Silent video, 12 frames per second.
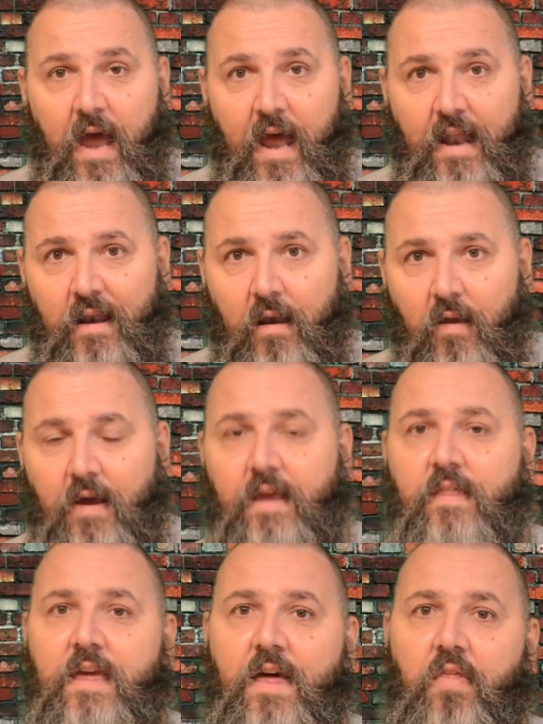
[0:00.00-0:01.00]
And
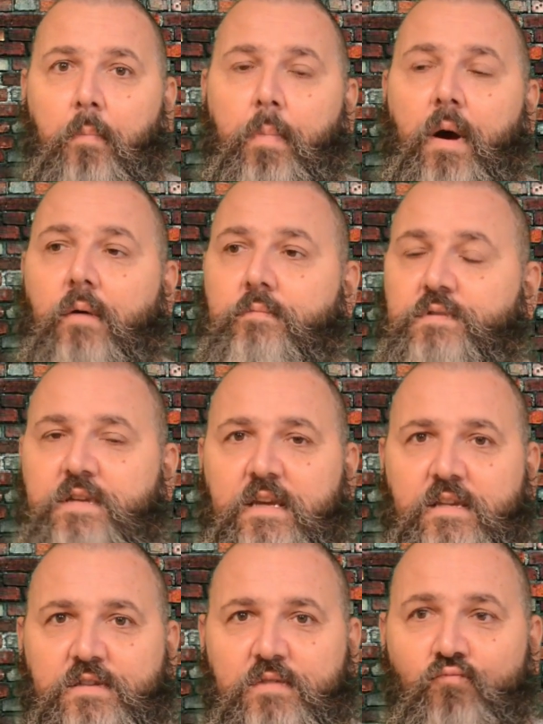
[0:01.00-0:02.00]
like the other balms,
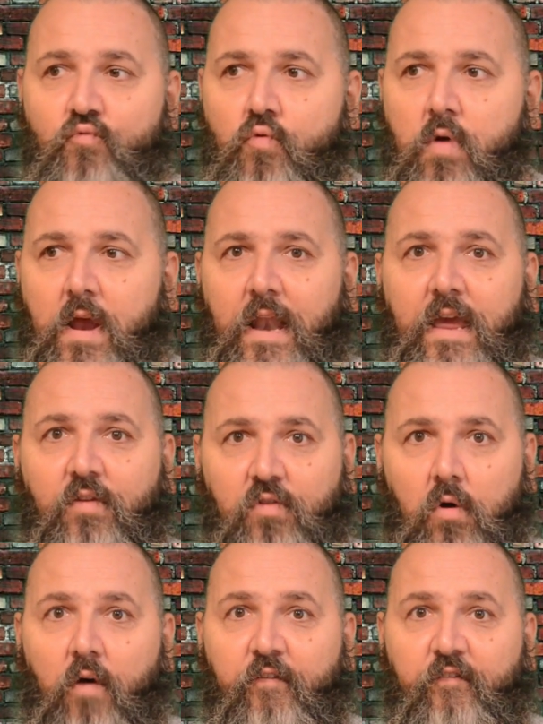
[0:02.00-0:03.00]
it's
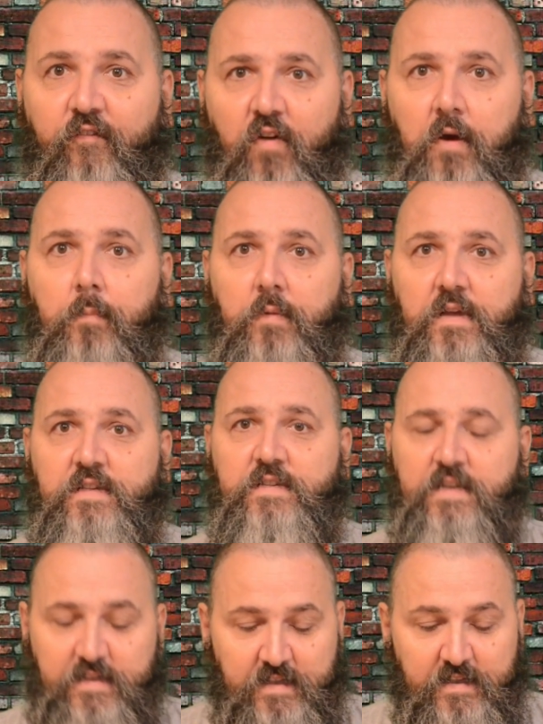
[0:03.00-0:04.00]
got a firm
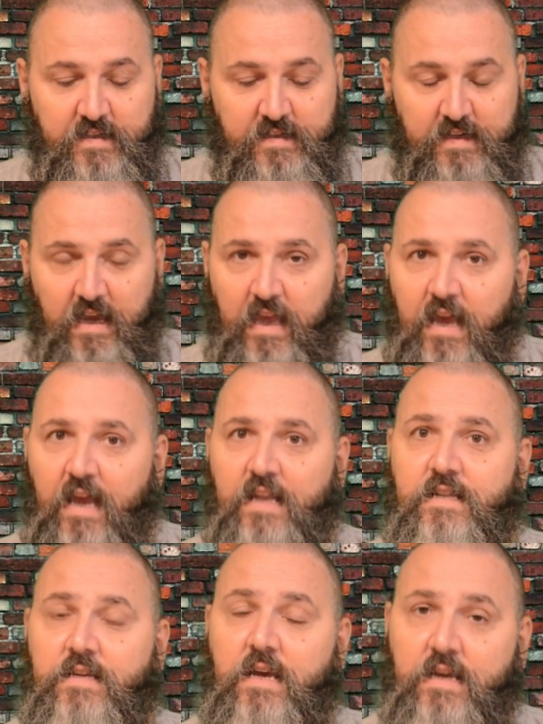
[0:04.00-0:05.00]
consistency.
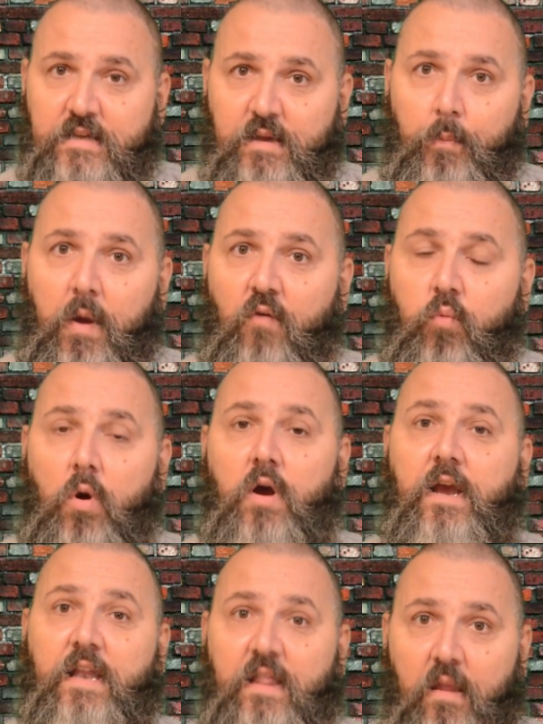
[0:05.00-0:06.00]
It takes a bit of
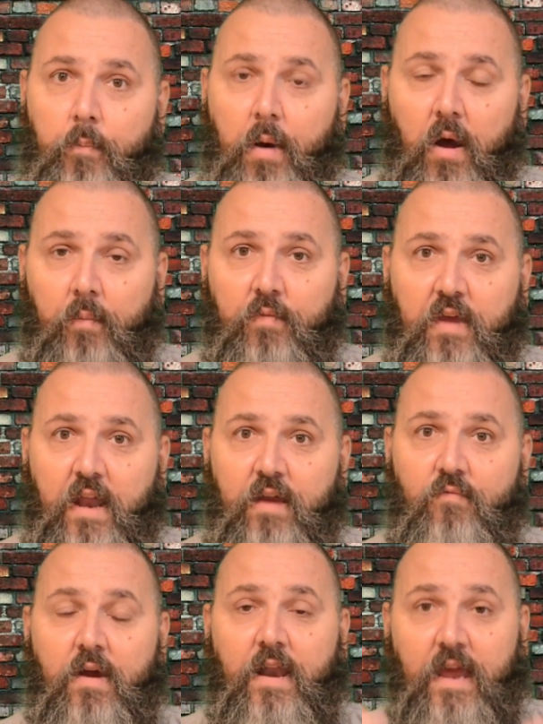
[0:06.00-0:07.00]
working in the palm to get
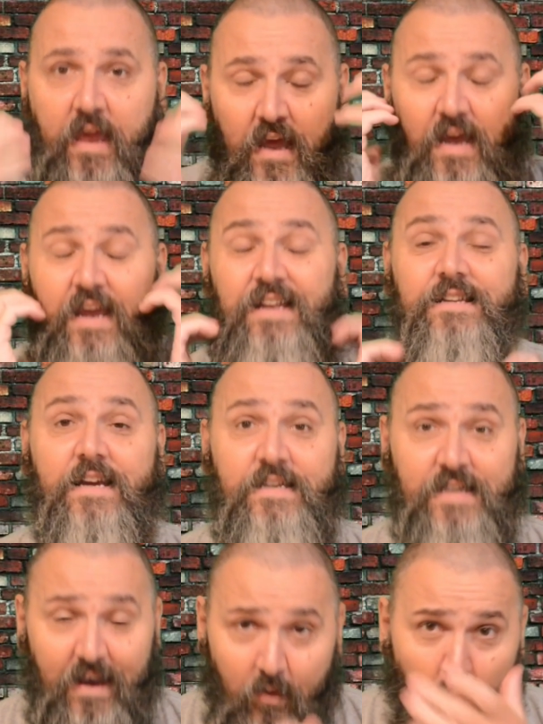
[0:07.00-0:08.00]
it ready. It
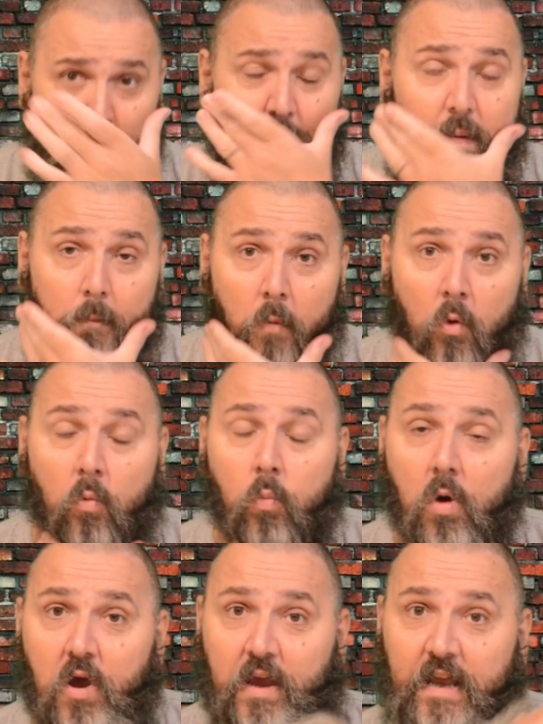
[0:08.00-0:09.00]
takes a little bit more
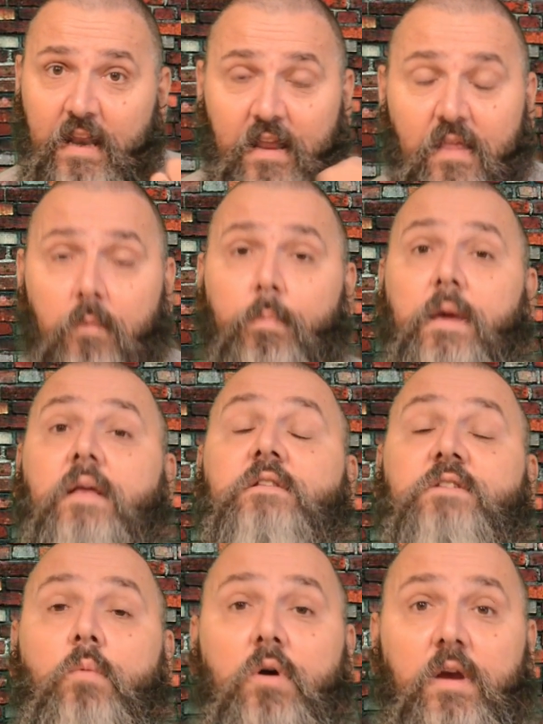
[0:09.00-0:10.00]
working in the beard
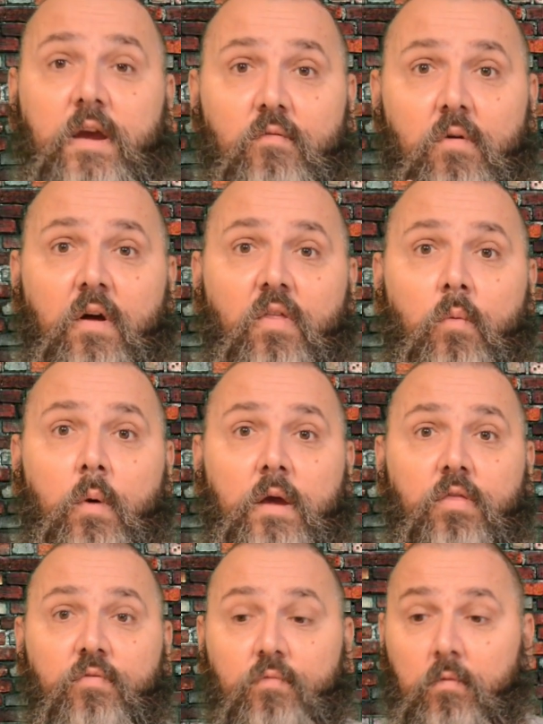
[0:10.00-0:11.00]
to work it right the
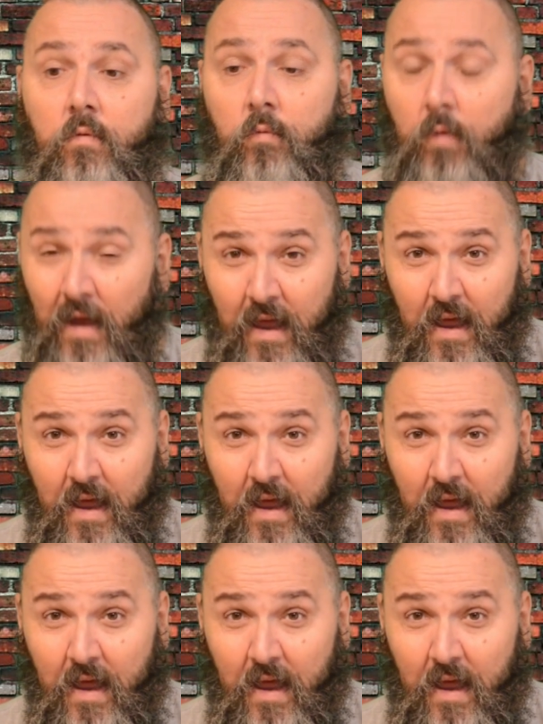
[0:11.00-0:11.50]
way through.